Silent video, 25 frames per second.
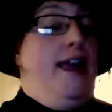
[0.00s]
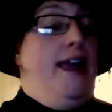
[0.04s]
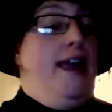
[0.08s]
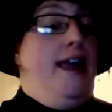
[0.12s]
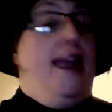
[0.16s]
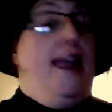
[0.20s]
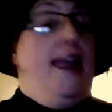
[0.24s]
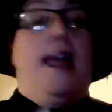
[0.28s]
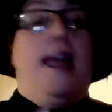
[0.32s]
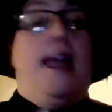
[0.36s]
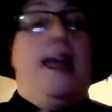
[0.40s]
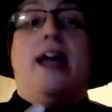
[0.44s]

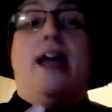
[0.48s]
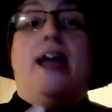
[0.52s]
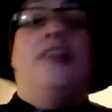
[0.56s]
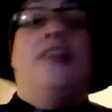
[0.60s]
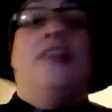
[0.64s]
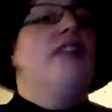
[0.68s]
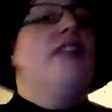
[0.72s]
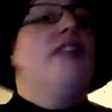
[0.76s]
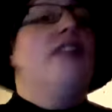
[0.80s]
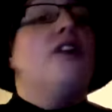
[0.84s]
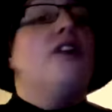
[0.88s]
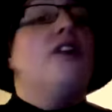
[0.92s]
and
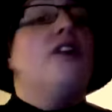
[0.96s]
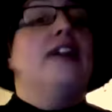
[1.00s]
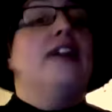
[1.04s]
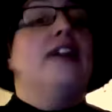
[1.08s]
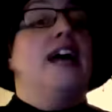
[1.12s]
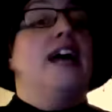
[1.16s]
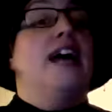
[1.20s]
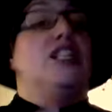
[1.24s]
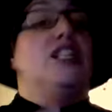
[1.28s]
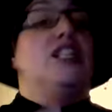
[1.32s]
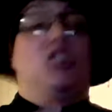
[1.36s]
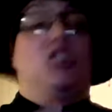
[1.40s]
Theobald
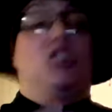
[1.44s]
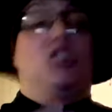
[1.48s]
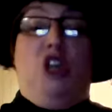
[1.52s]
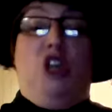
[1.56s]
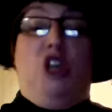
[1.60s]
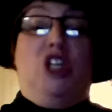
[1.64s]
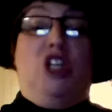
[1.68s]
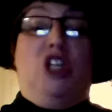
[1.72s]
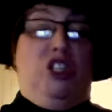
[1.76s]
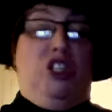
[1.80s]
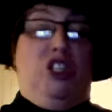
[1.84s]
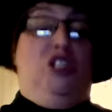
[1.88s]
has
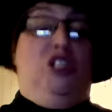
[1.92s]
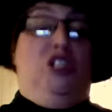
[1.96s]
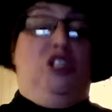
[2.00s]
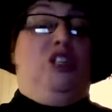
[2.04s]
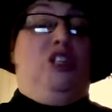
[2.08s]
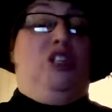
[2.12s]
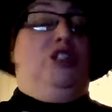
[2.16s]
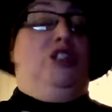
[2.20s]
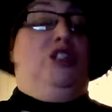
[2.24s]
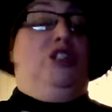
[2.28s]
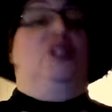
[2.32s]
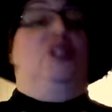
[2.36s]
just
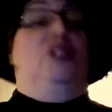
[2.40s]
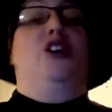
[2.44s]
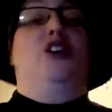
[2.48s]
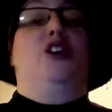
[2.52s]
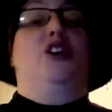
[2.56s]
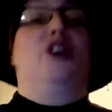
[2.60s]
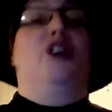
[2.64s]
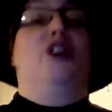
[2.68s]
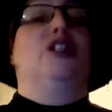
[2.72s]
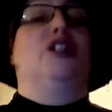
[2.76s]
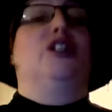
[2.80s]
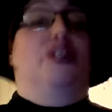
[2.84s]
this
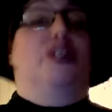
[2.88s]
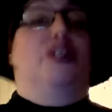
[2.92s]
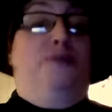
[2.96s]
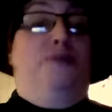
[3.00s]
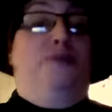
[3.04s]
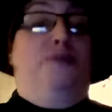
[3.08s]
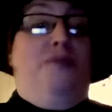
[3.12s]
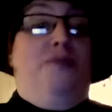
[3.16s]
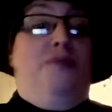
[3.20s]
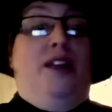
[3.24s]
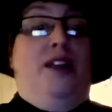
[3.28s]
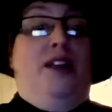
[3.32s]
hilt.
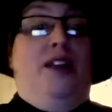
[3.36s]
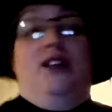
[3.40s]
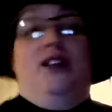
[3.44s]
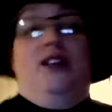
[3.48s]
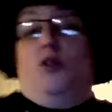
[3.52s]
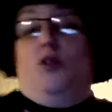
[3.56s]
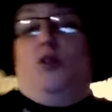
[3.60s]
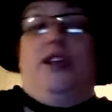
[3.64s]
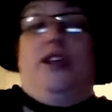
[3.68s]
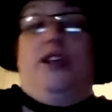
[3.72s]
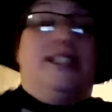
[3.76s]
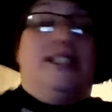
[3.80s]

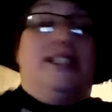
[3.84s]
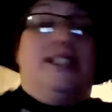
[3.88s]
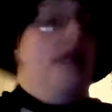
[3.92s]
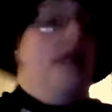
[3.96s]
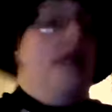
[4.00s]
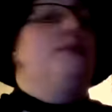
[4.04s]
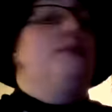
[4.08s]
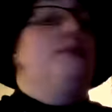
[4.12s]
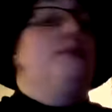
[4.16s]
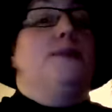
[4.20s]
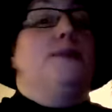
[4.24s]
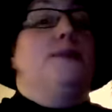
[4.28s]
So he
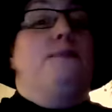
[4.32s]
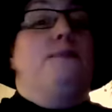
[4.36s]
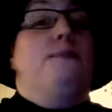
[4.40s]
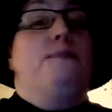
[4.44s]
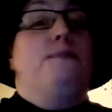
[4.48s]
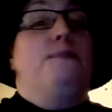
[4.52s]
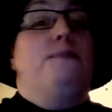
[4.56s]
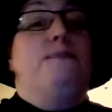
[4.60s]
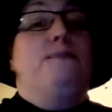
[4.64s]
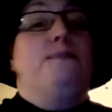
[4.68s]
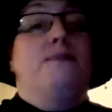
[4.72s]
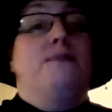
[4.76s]
stabs him,
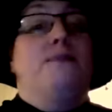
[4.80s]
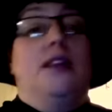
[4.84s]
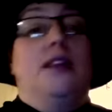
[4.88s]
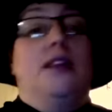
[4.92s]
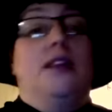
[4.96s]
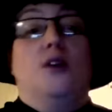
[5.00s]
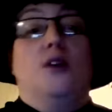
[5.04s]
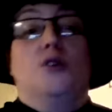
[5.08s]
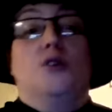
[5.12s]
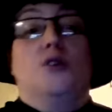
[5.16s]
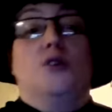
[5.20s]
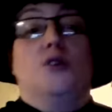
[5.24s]

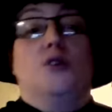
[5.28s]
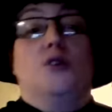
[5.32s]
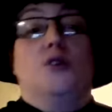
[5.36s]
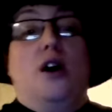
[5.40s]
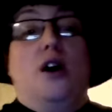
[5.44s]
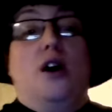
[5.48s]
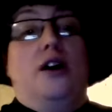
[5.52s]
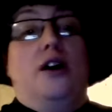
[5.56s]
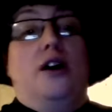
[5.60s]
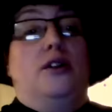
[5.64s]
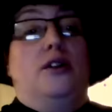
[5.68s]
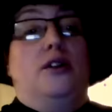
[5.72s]
goes
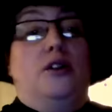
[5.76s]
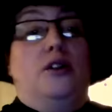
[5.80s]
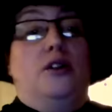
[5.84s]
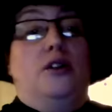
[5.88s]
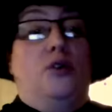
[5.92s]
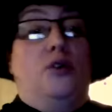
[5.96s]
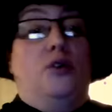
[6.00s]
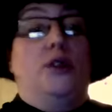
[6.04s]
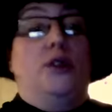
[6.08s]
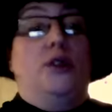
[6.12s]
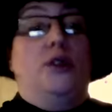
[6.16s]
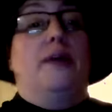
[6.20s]

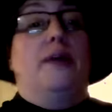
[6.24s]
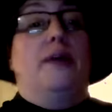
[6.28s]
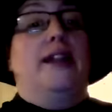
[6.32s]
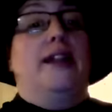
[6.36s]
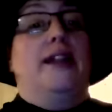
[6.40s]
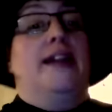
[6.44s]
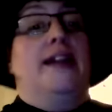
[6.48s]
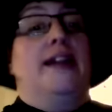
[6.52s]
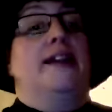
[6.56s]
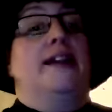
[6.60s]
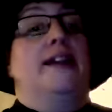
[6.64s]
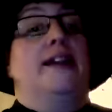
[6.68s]
toward the belly and